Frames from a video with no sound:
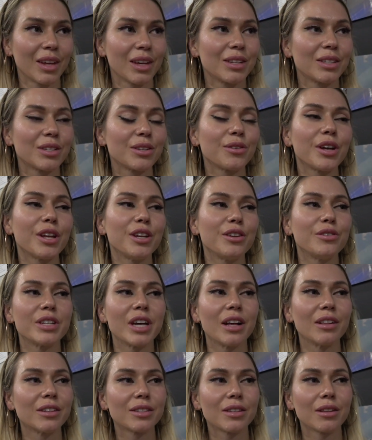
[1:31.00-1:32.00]
So can you
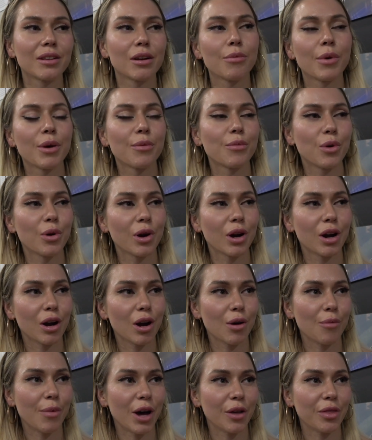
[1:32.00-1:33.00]
tell us a little bit more
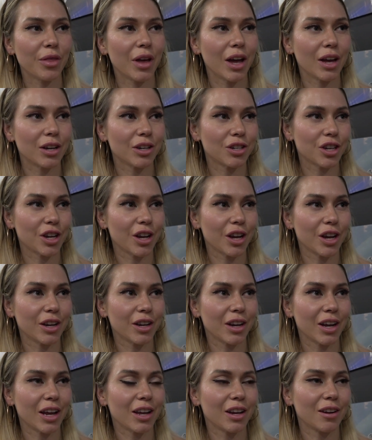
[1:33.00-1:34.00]
about the
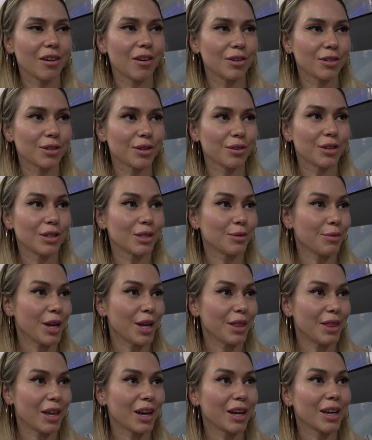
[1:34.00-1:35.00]
engine and also the
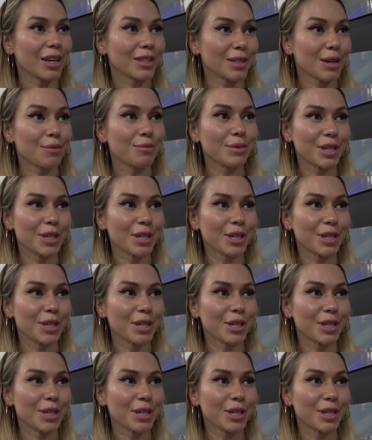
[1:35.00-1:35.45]
speed that it gets up